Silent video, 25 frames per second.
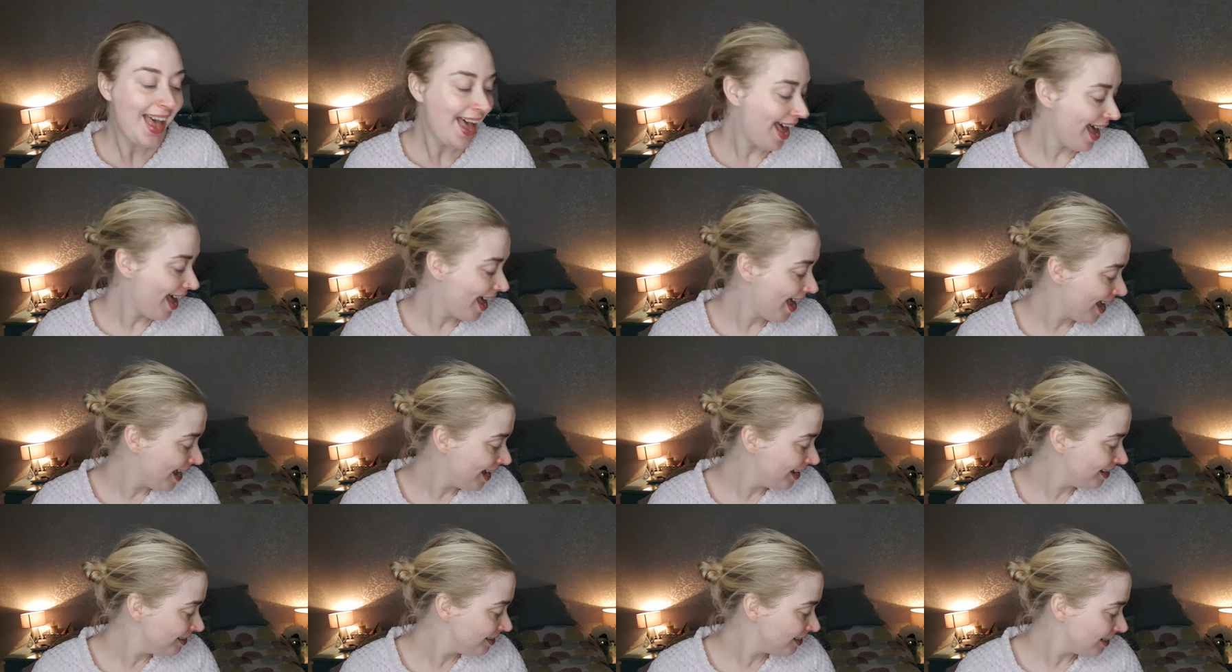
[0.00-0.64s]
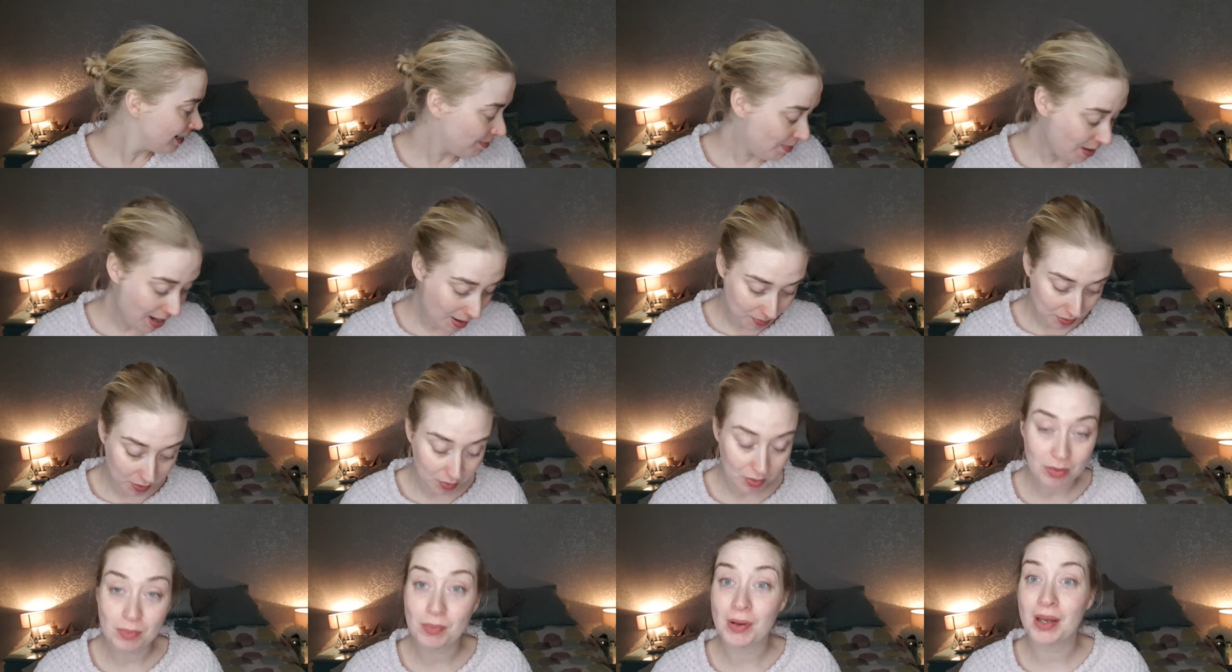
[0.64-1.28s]
and I'm happy
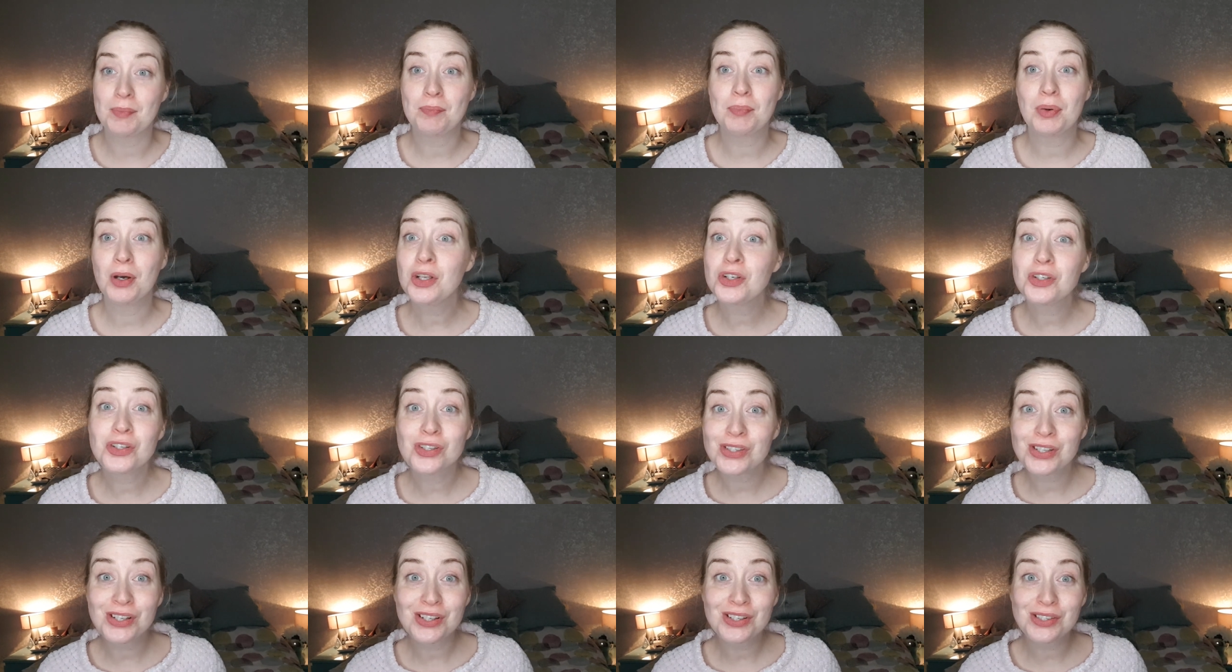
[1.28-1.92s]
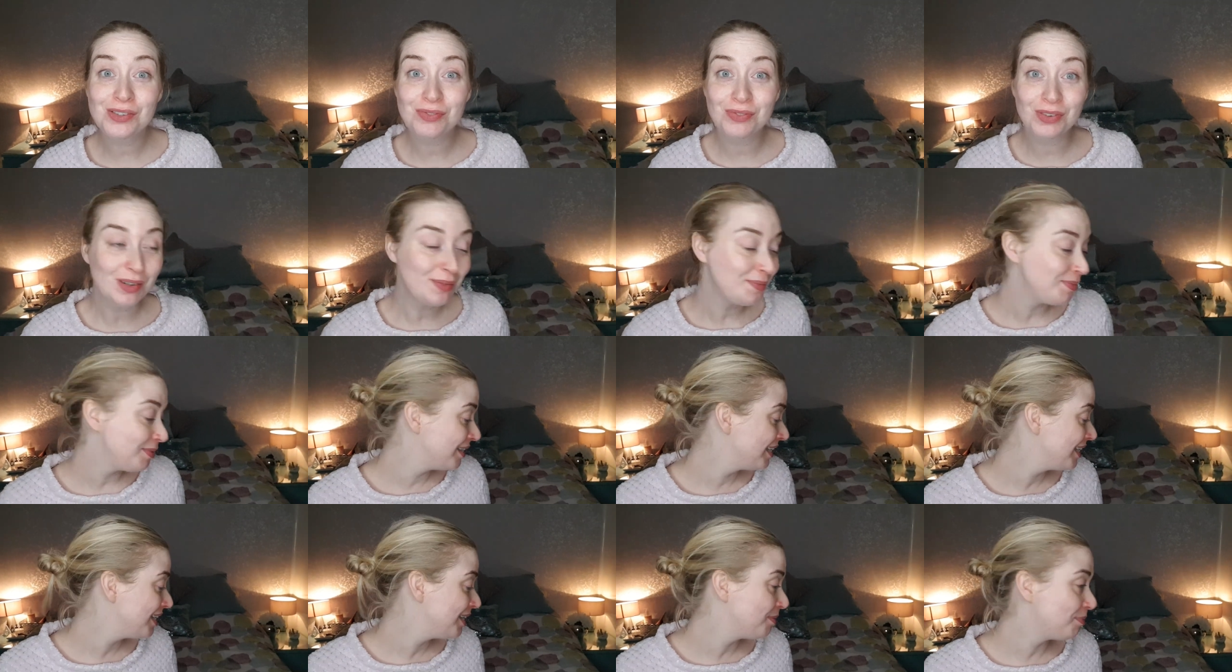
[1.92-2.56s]
with my purchases from
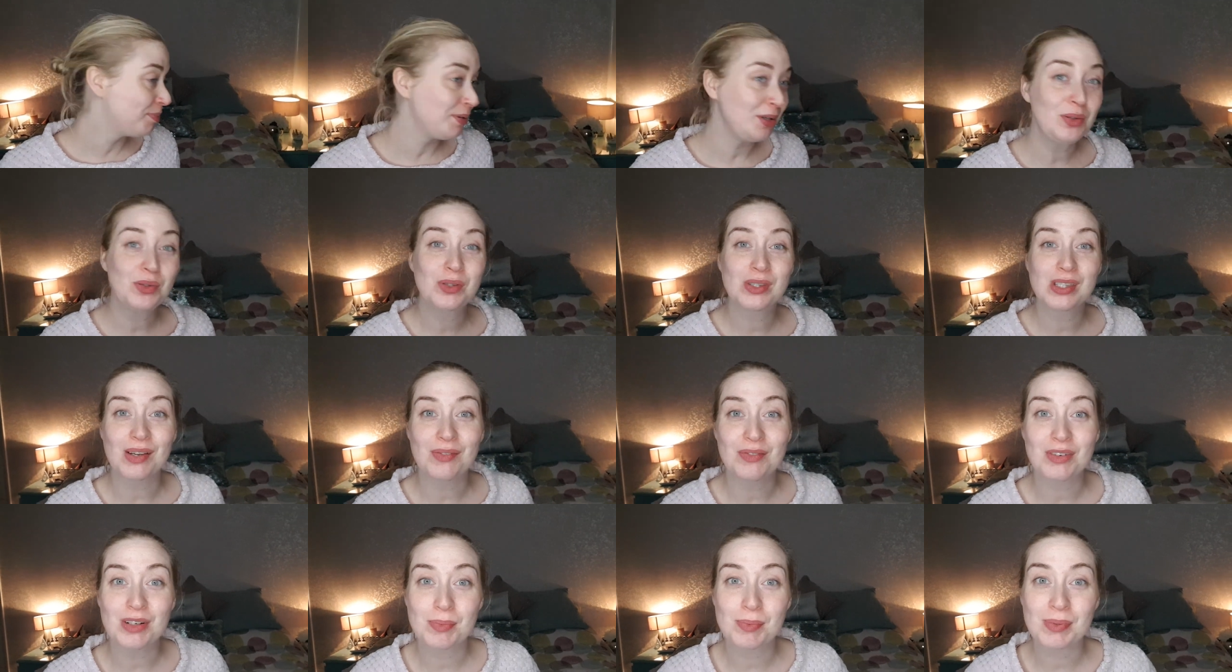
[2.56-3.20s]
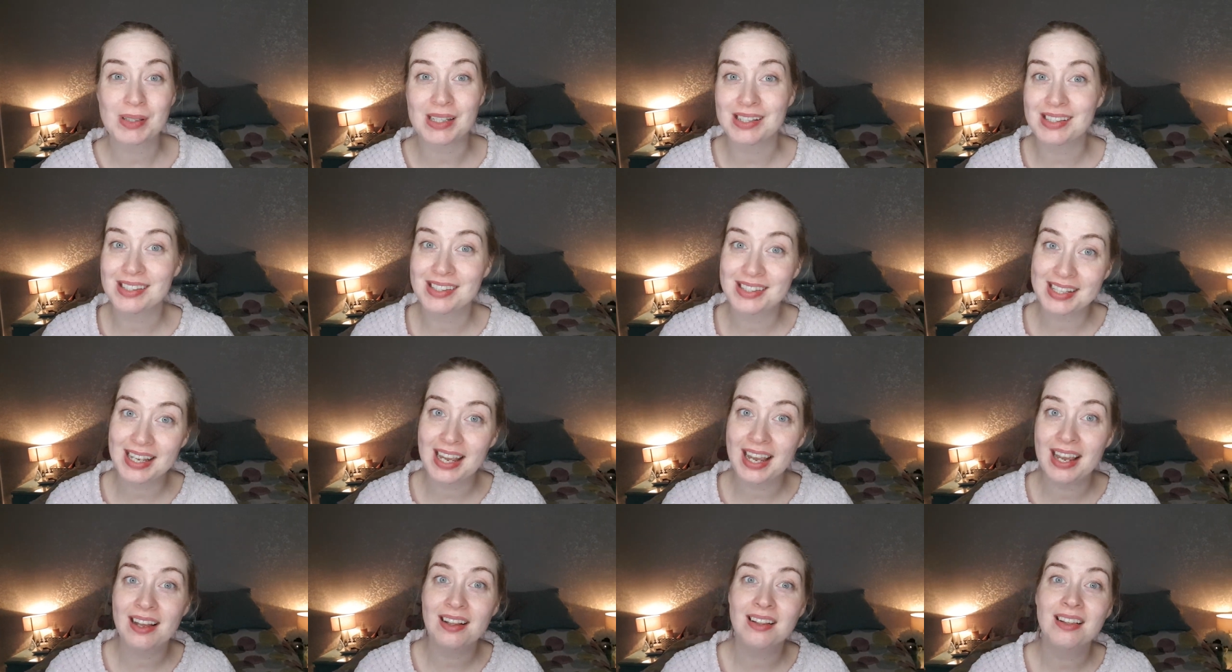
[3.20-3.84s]
the Boots 70%
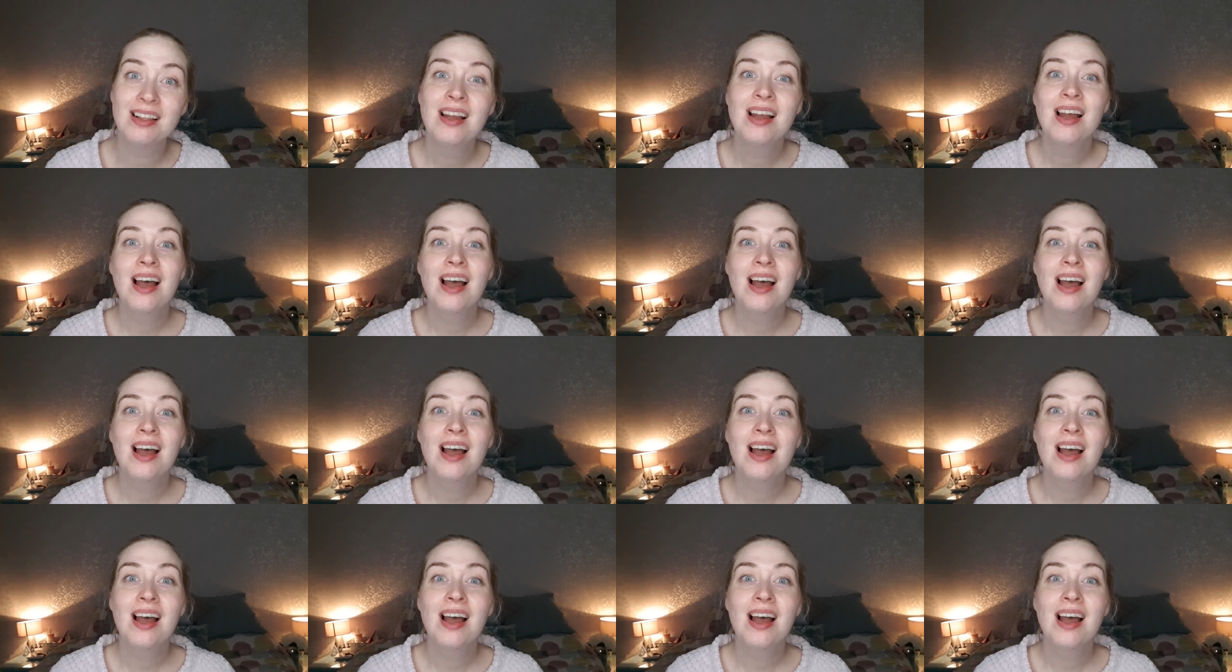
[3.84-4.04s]
sale.